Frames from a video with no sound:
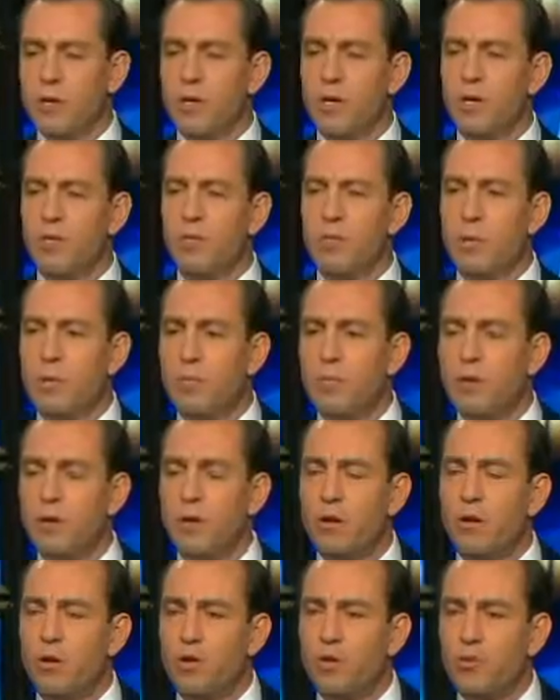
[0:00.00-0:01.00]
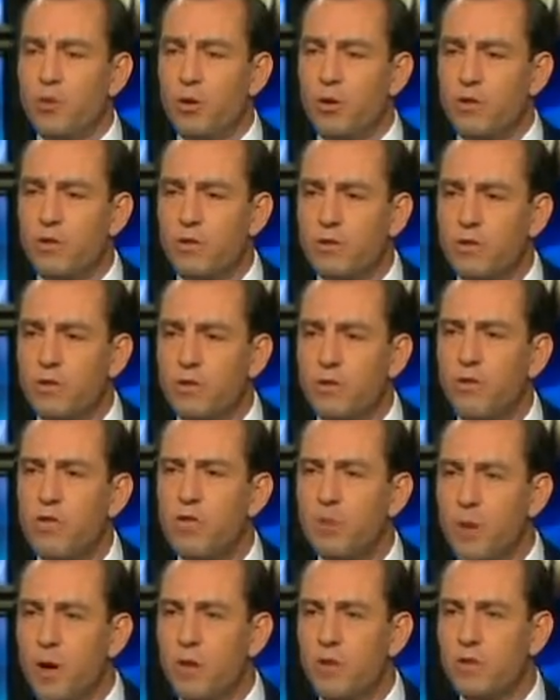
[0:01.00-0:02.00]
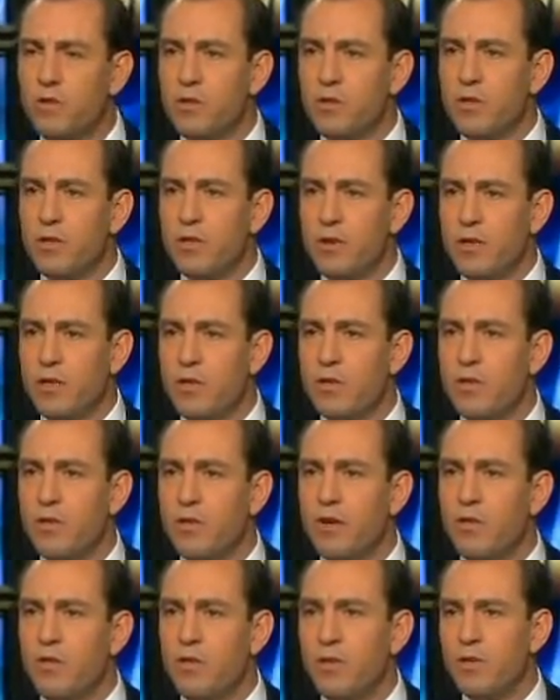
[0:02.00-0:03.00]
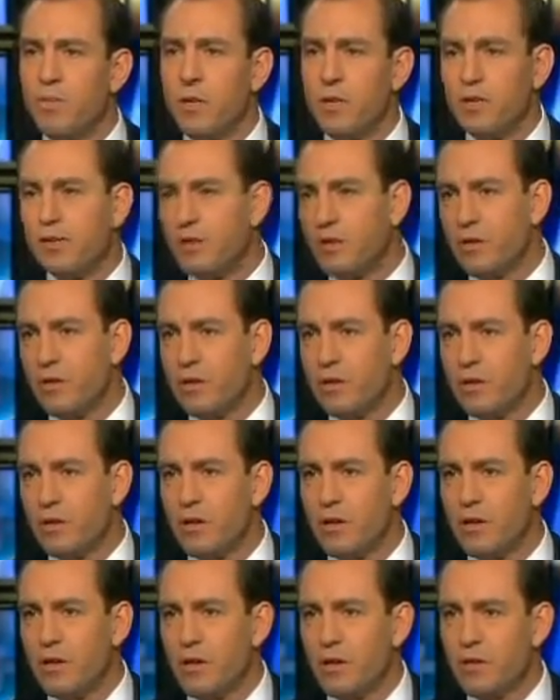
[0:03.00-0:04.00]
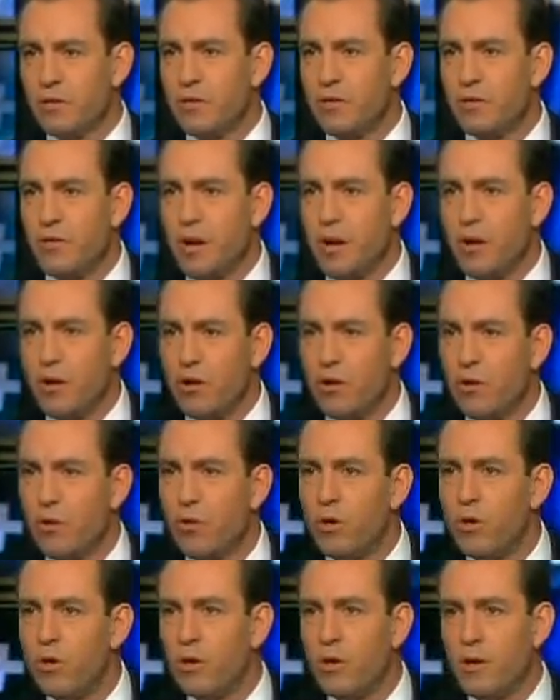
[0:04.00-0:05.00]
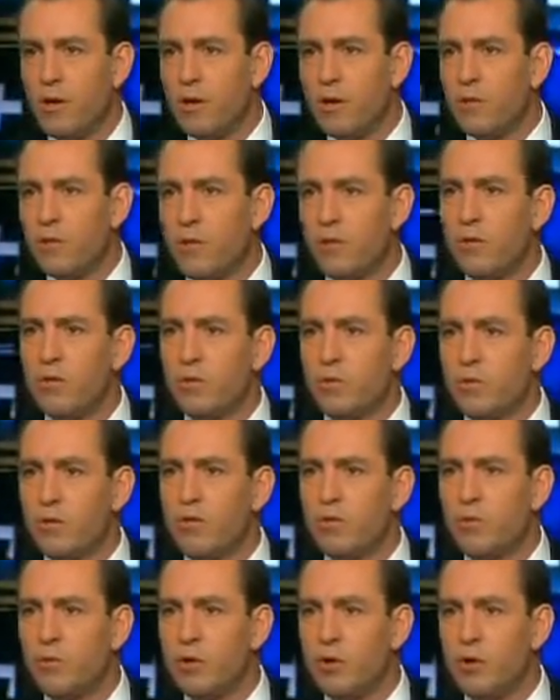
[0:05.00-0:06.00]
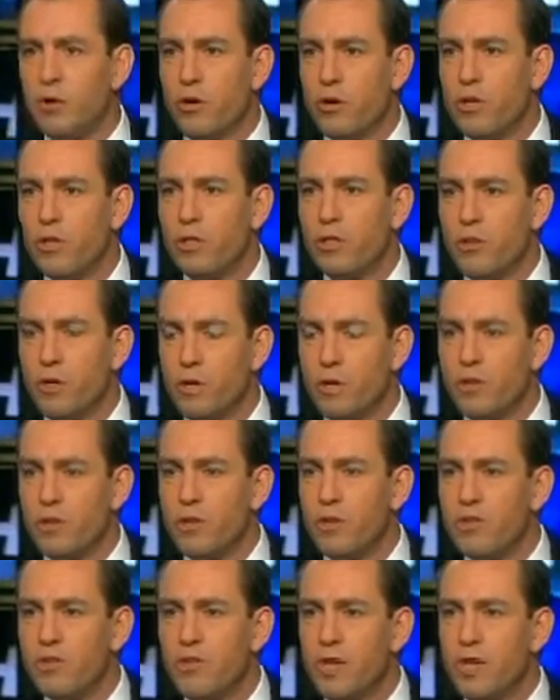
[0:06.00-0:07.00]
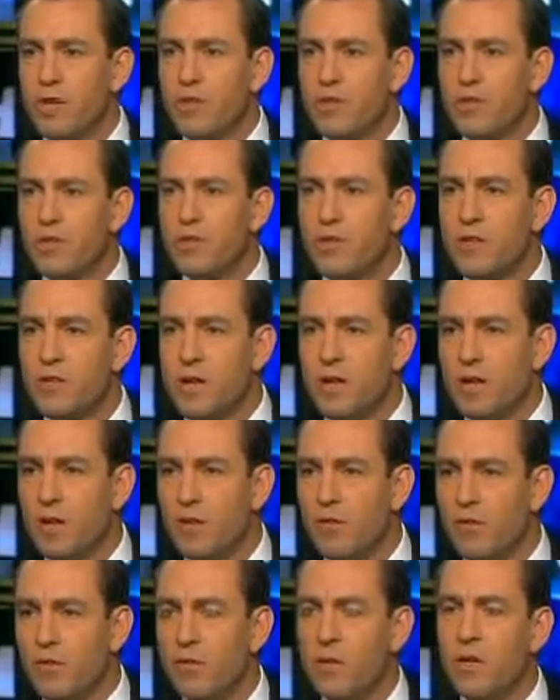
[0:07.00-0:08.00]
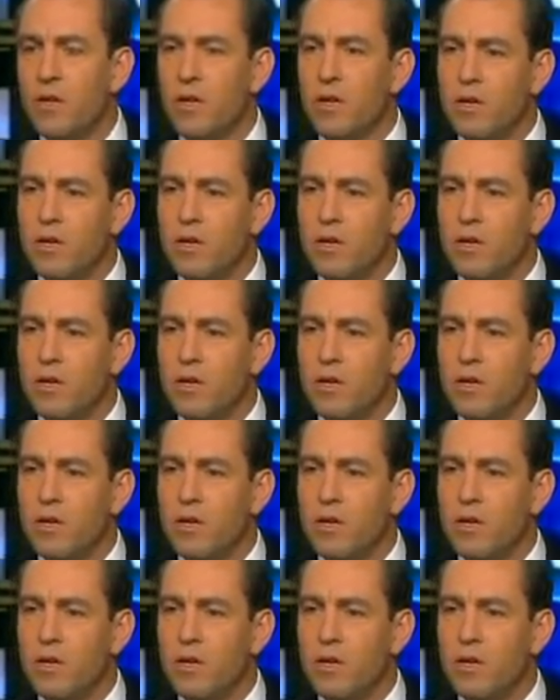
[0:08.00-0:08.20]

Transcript: you got to remember, in large part, this is in response to the fact that the governor basically declared, as a monarch would, I'm going to do this regardless of what anybody says at the state level.